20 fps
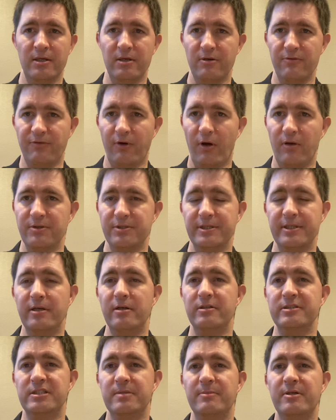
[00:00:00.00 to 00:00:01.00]

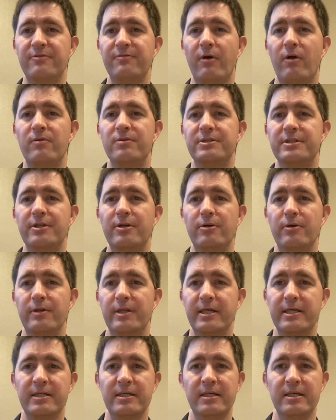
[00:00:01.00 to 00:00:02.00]
volunteer, Simeon volunteered, or
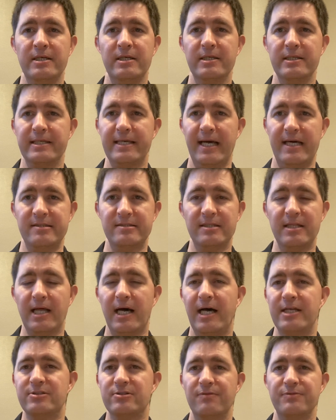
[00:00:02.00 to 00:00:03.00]
they cast
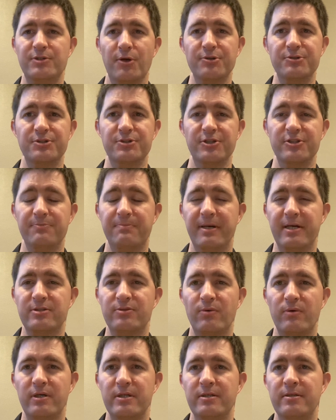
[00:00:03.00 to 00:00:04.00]
lots, or if Joseph just
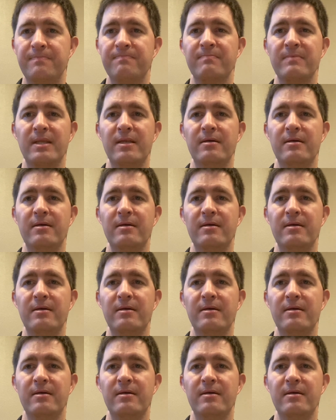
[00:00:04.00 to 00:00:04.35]
picked one.